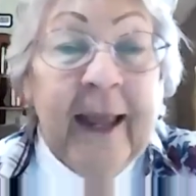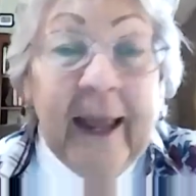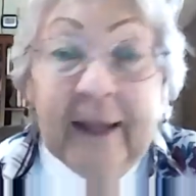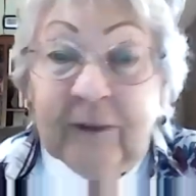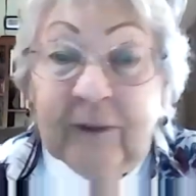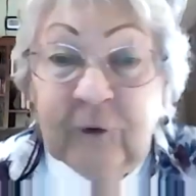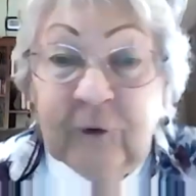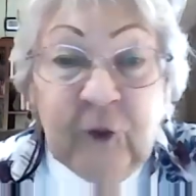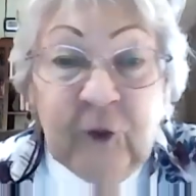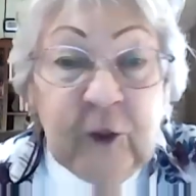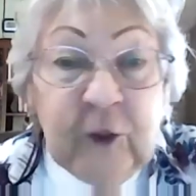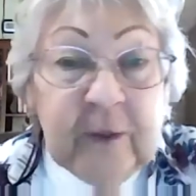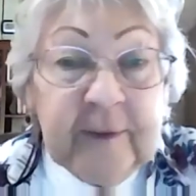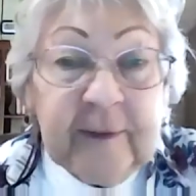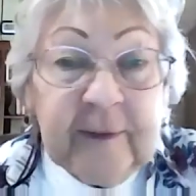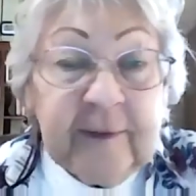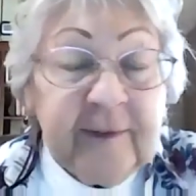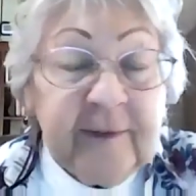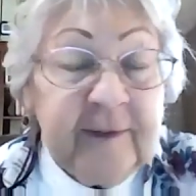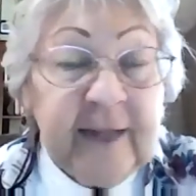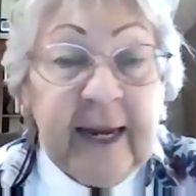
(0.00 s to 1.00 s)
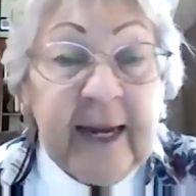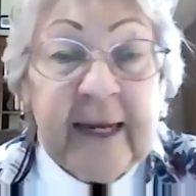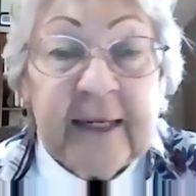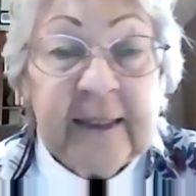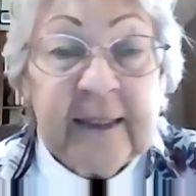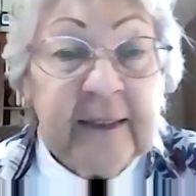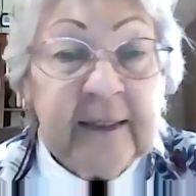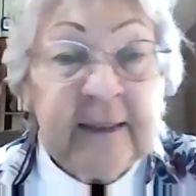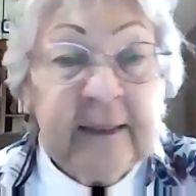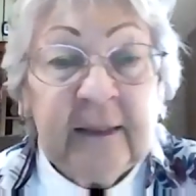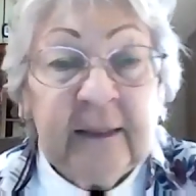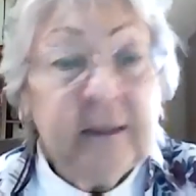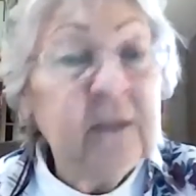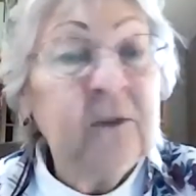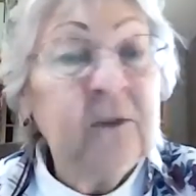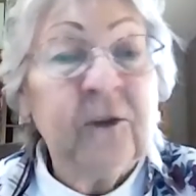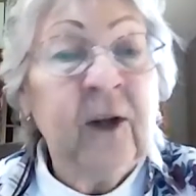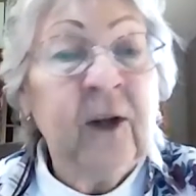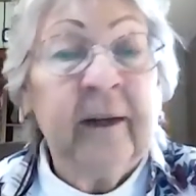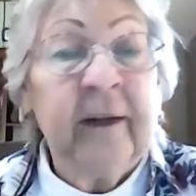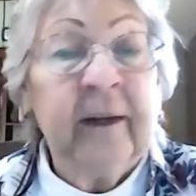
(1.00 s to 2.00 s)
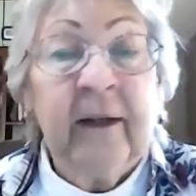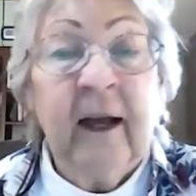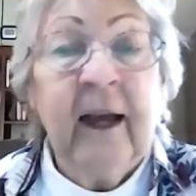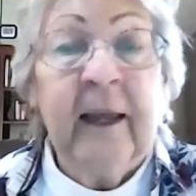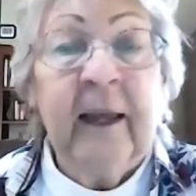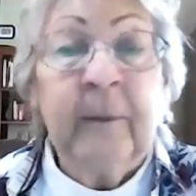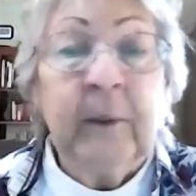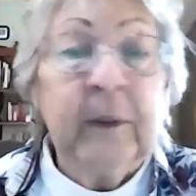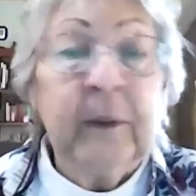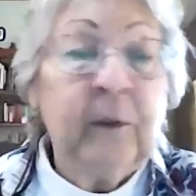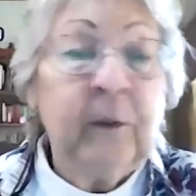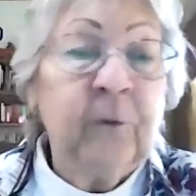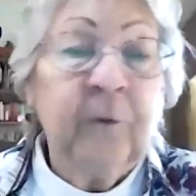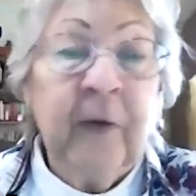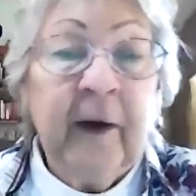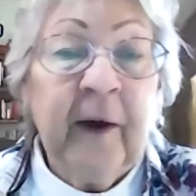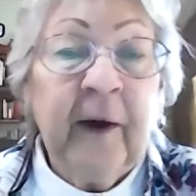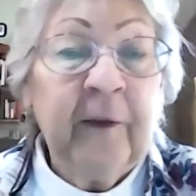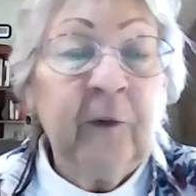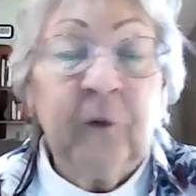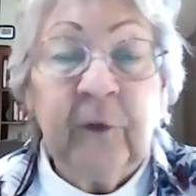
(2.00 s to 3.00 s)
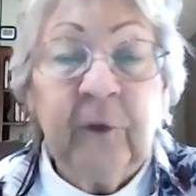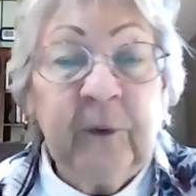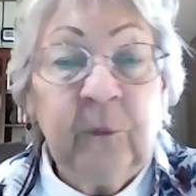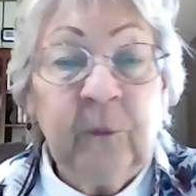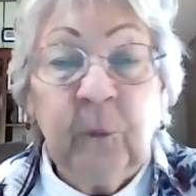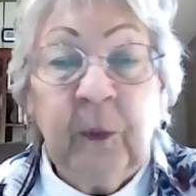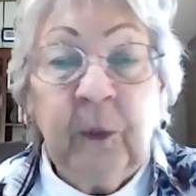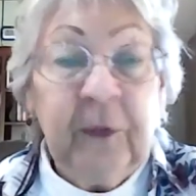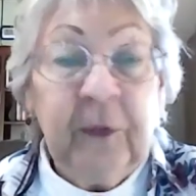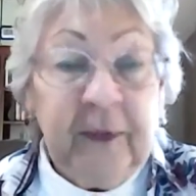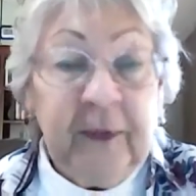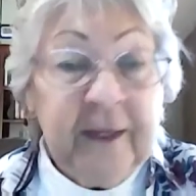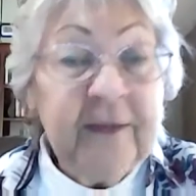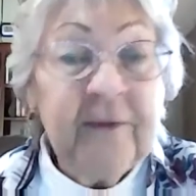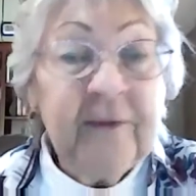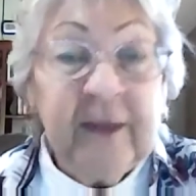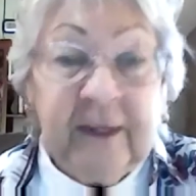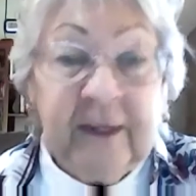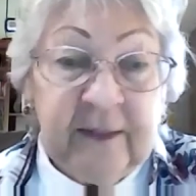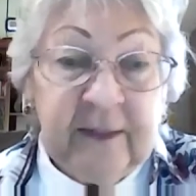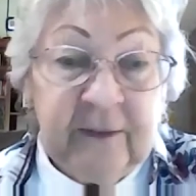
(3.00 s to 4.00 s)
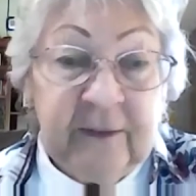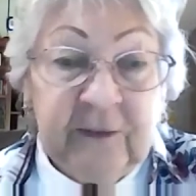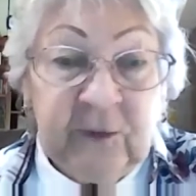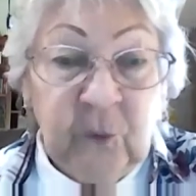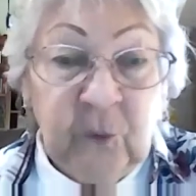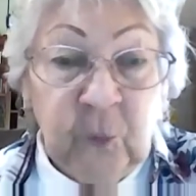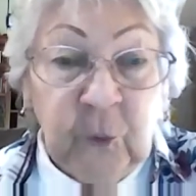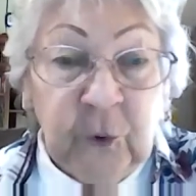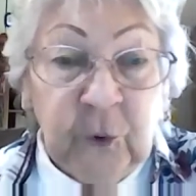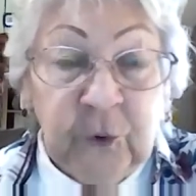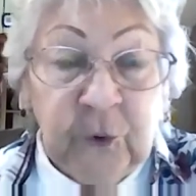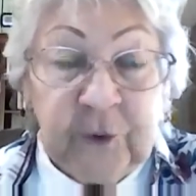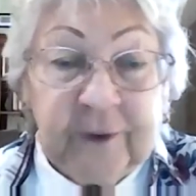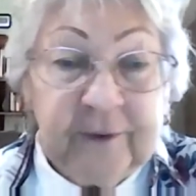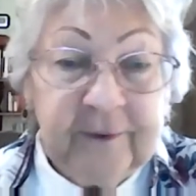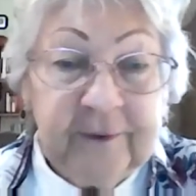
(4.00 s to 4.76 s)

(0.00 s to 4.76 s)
As Jesus stated, it is not I, but the Father within that does the work.